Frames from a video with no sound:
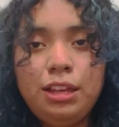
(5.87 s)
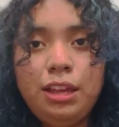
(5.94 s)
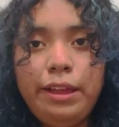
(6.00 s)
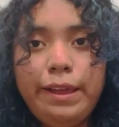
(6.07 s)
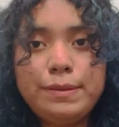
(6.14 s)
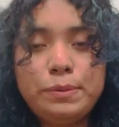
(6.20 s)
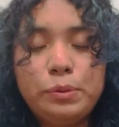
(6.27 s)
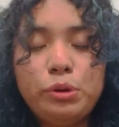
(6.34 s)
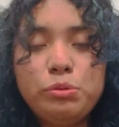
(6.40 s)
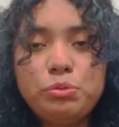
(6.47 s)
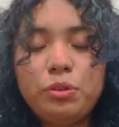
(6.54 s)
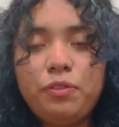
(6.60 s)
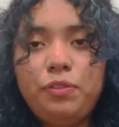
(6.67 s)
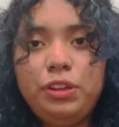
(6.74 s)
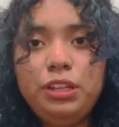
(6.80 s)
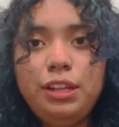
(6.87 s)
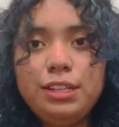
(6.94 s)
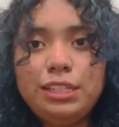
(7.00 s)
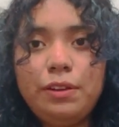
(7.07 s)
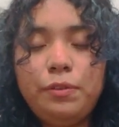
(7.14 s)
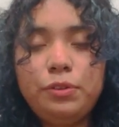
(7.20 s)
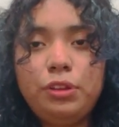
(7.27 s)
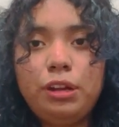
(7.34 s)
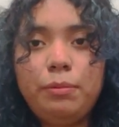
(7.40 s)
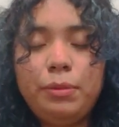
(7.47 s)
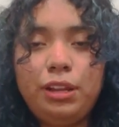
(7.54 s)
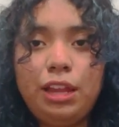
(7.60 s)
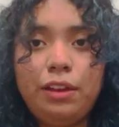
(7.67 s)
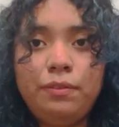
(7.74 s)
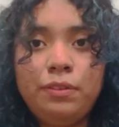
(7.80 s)
It's one of the most fulfilling things I've ever done in my
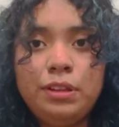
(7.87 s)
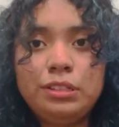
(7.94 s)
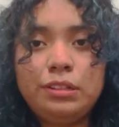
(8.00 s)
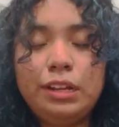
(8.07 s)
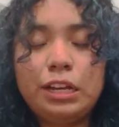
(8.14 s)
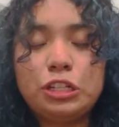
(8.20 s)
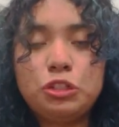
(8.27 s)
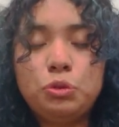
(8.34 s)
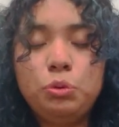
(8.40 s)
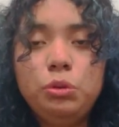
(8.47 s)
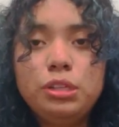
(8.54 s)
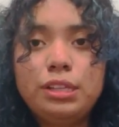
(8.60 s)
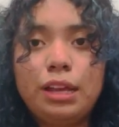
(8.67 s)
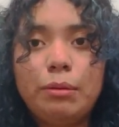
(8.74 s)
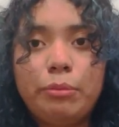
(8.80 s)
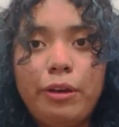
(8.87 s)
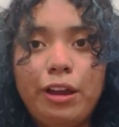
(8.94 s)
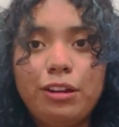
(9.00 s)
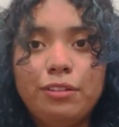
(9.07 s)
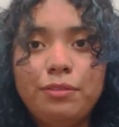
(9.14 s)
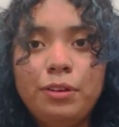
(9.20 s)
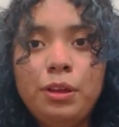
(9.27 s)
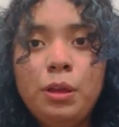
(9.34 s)
life and something I can truly say I'm proud of.